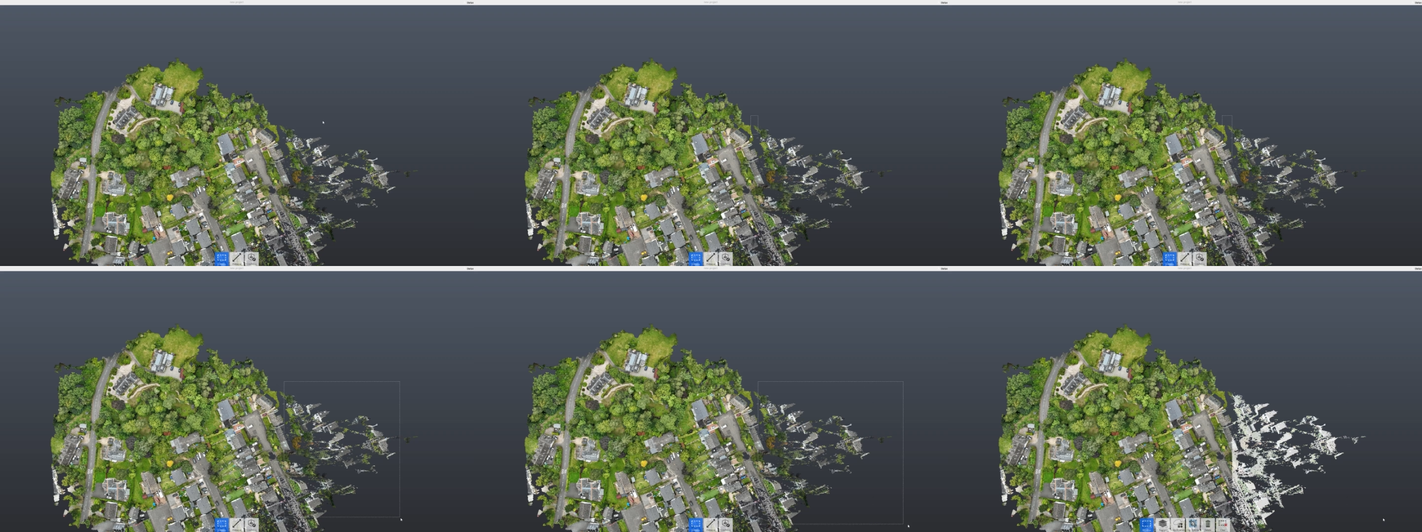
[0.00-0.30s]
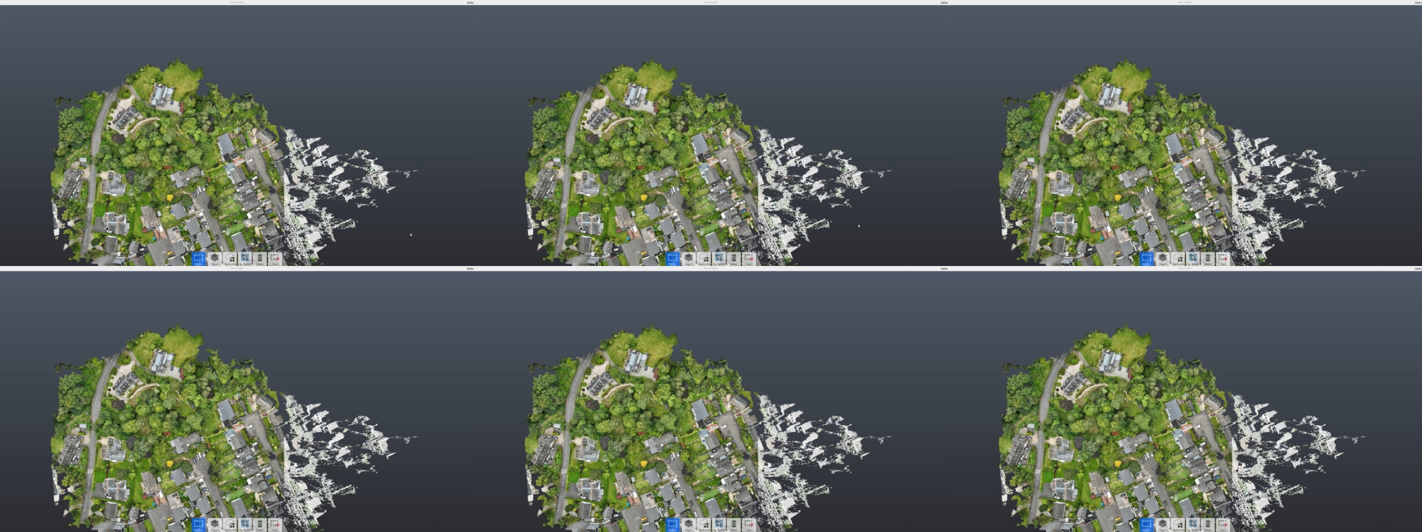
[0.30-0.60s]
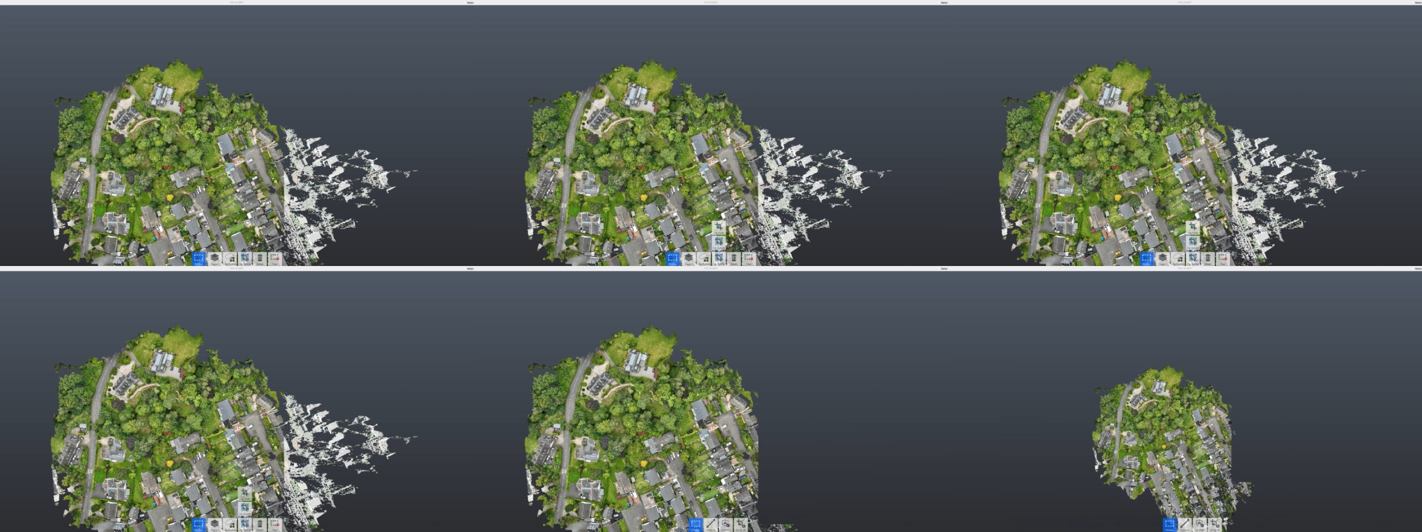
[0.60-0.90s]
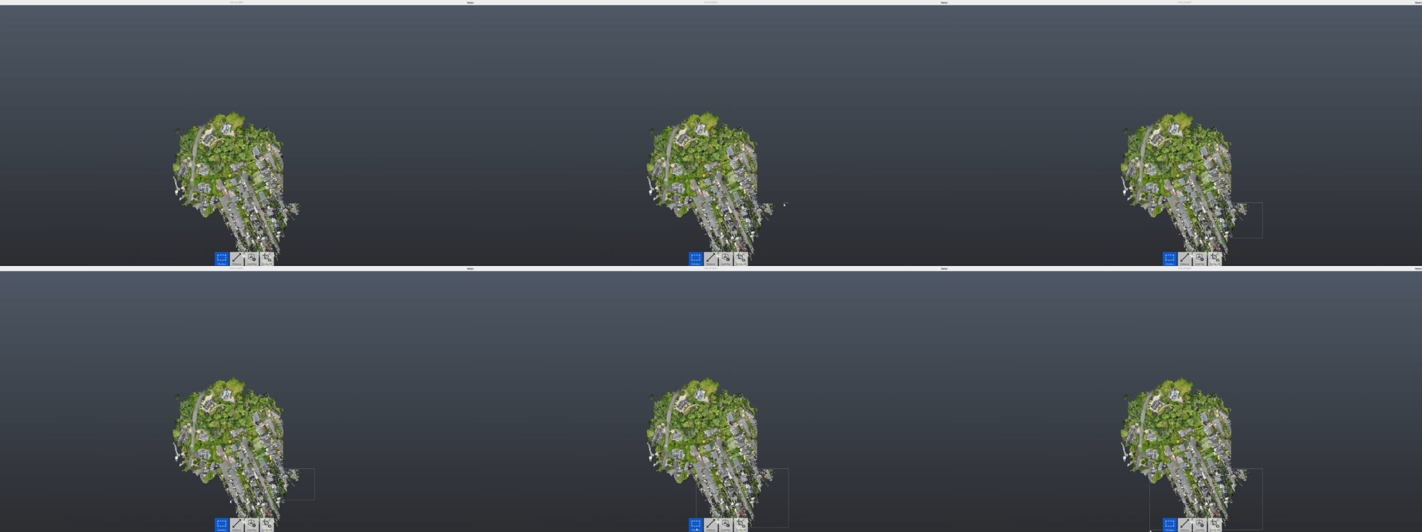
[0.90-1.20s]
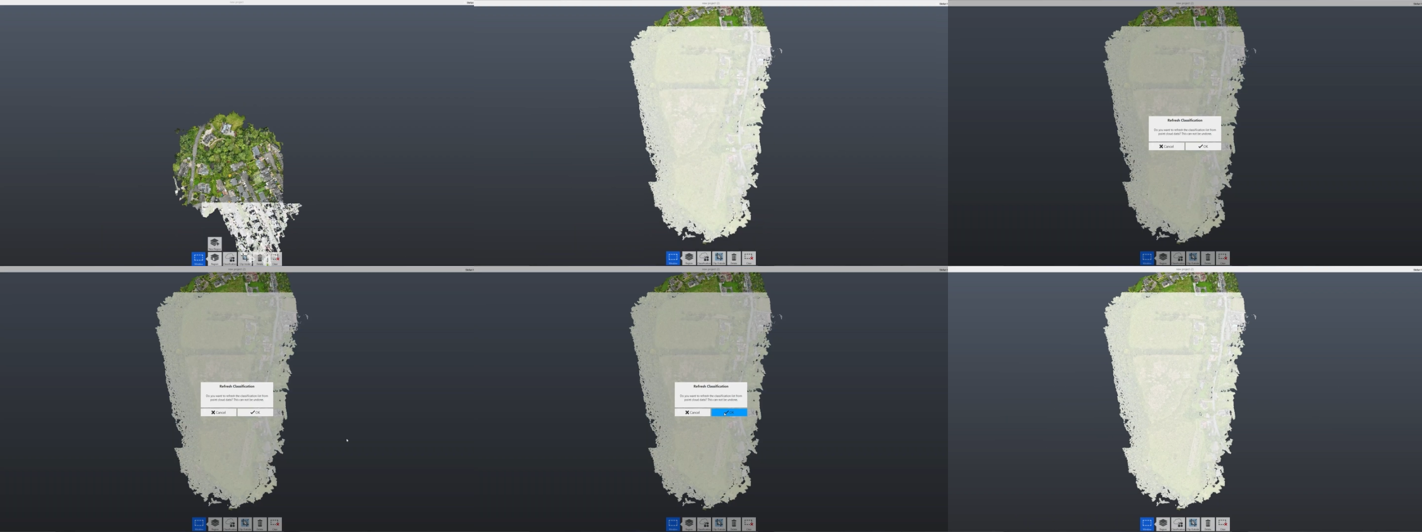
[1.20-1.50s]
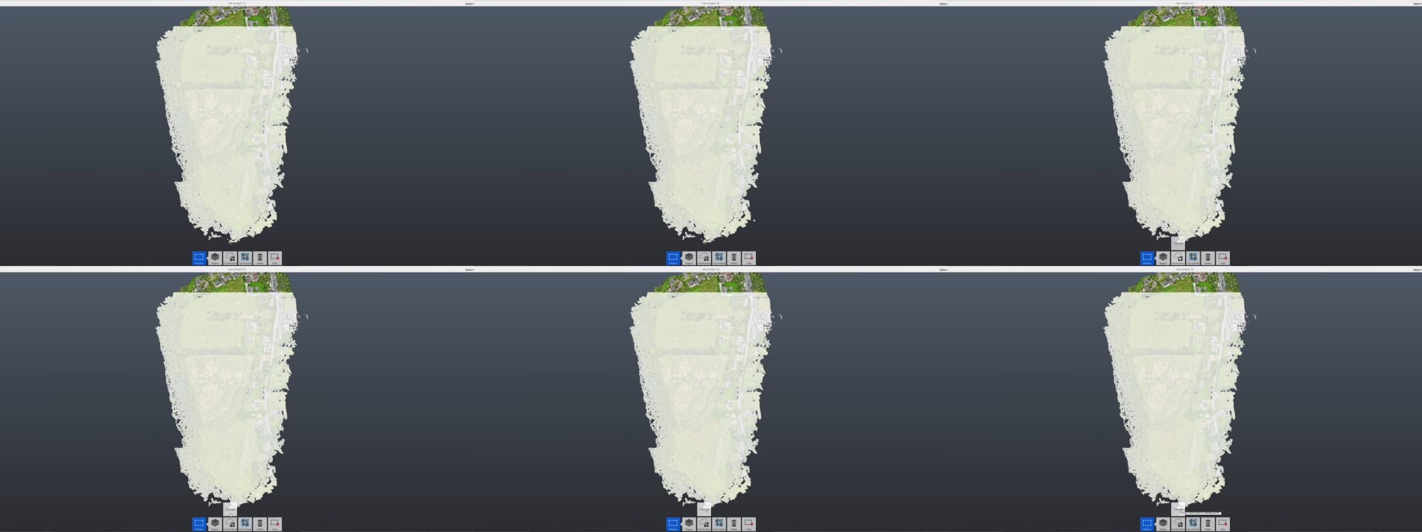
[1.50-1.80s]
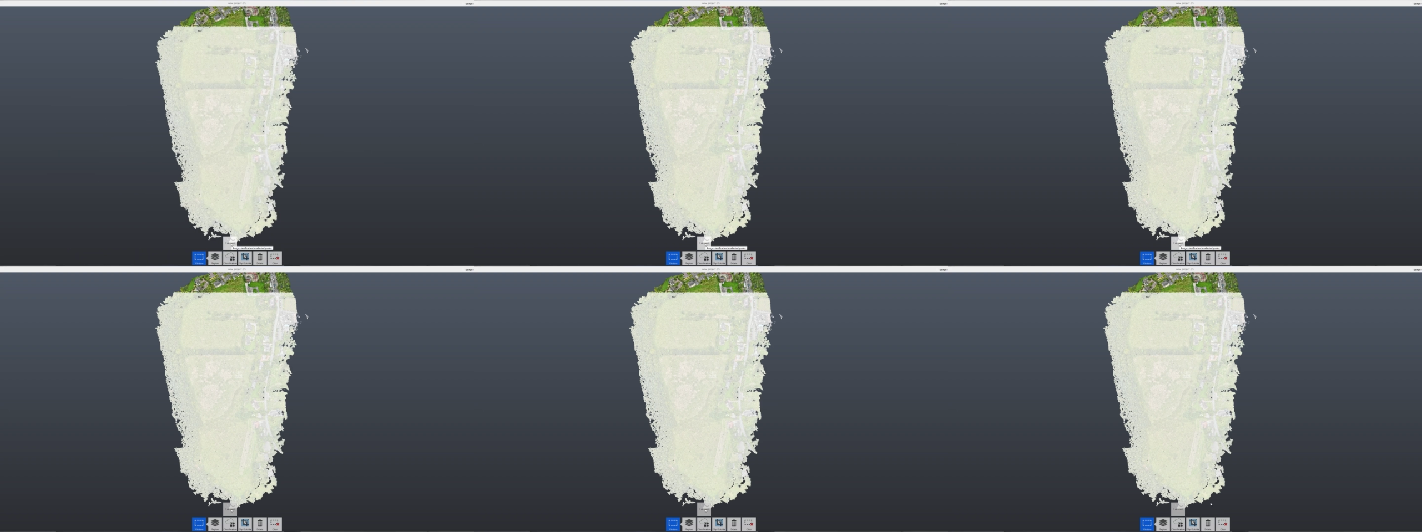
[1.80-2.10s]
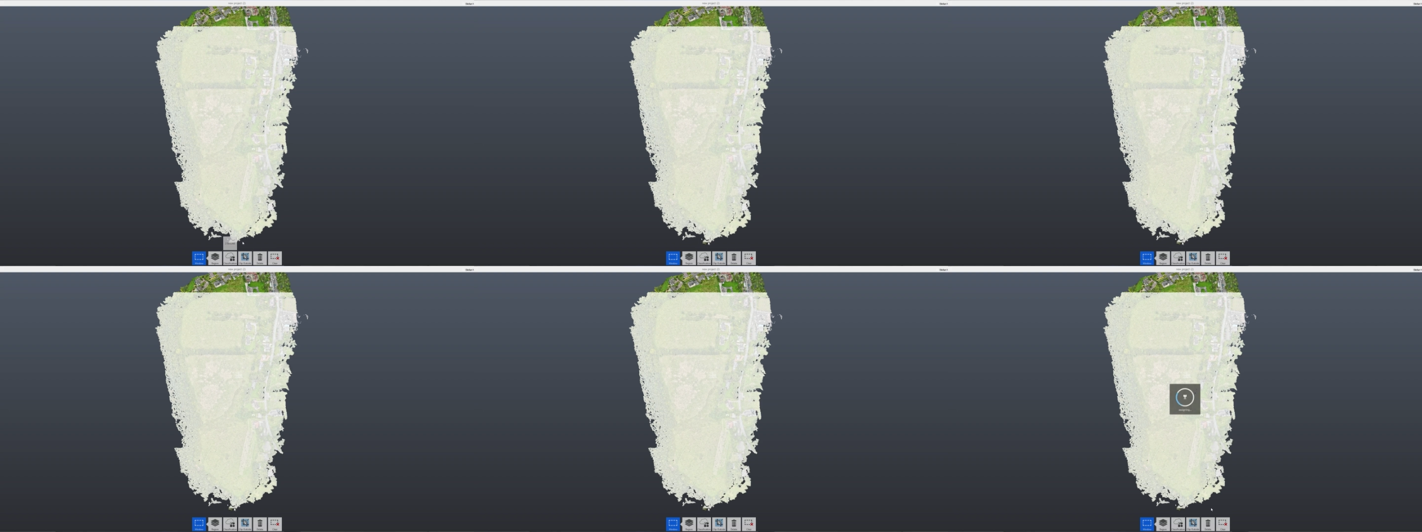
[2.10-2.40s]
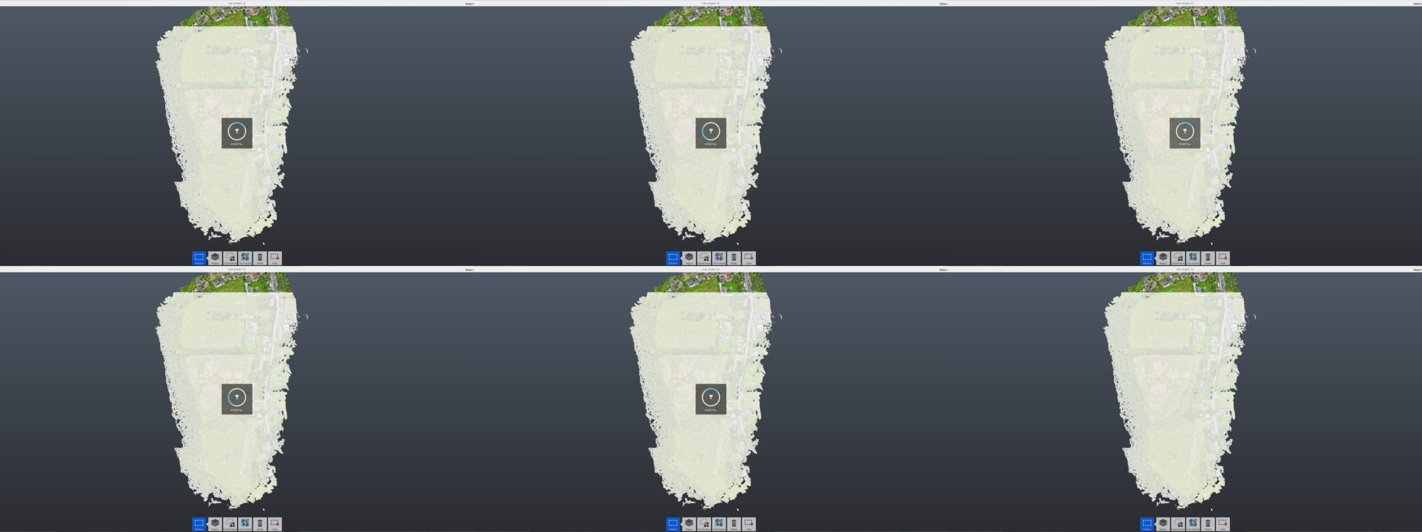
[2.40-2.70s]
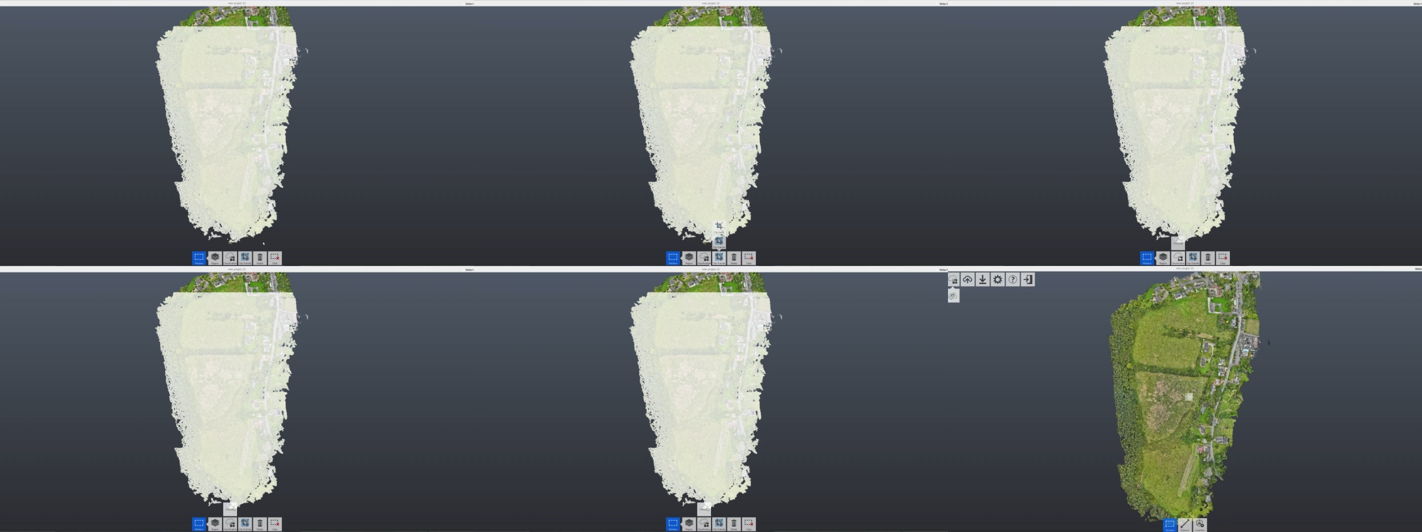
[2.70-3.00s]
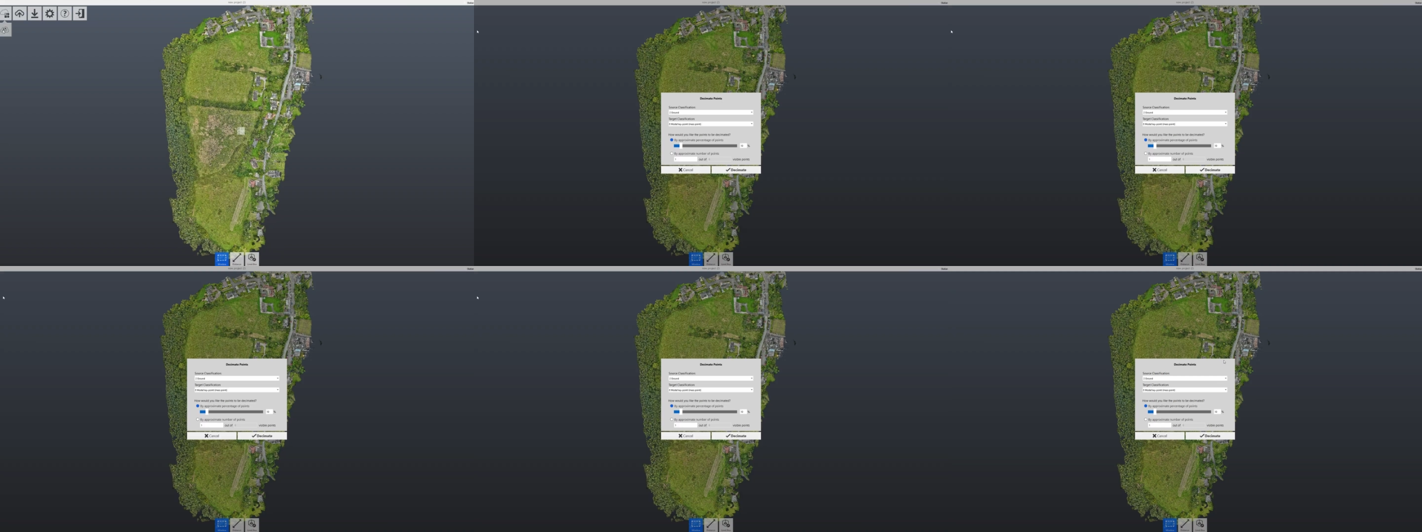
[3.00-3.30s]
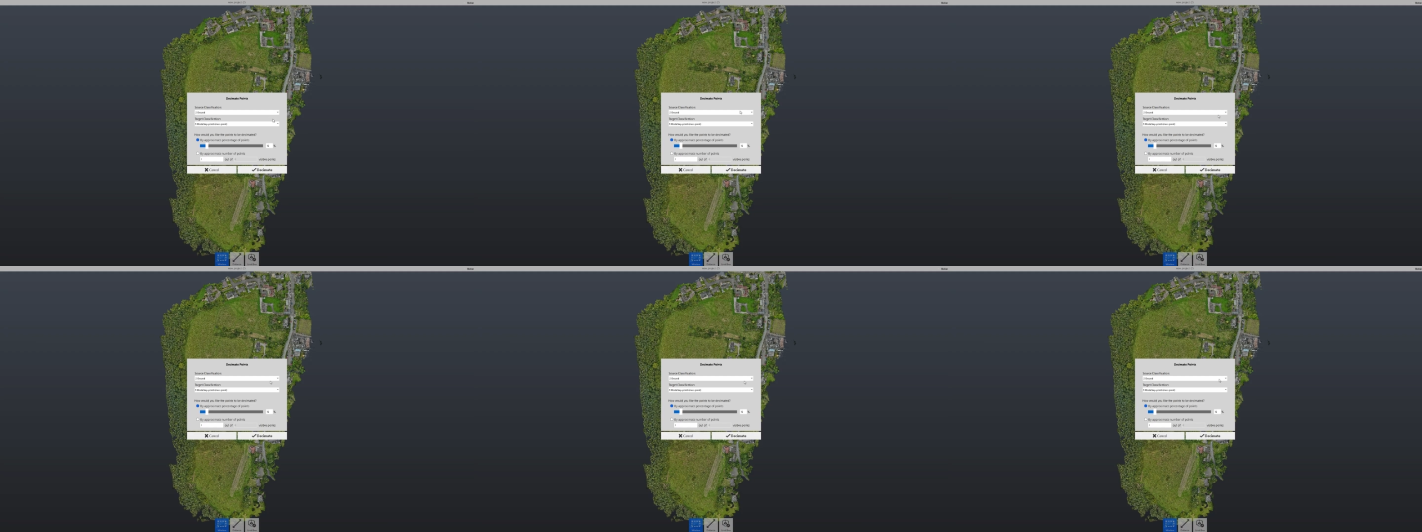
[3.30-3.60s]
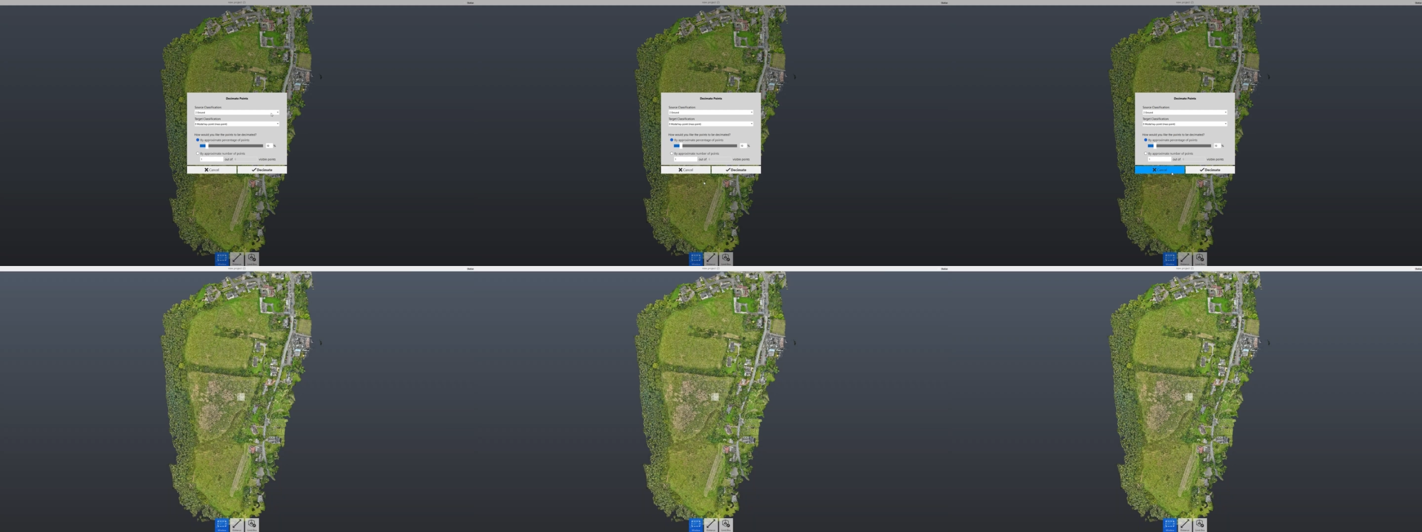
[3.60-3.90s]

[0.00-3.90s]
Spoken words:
Nobody's mouth can be seen.